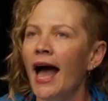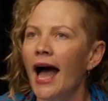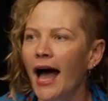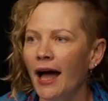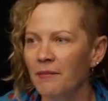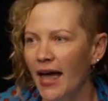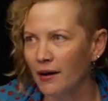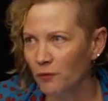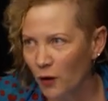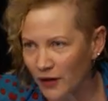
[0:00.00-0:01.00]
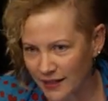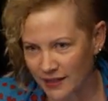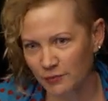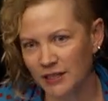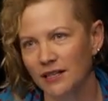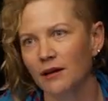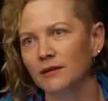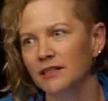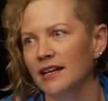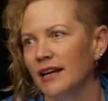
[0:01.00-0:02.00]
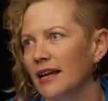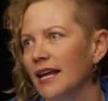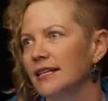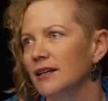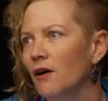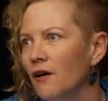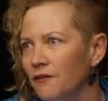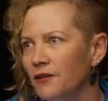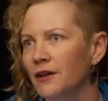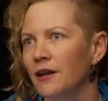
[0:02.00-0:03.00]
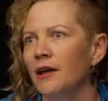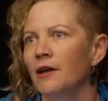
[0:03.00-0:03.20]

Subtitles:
And what it has resulted in is often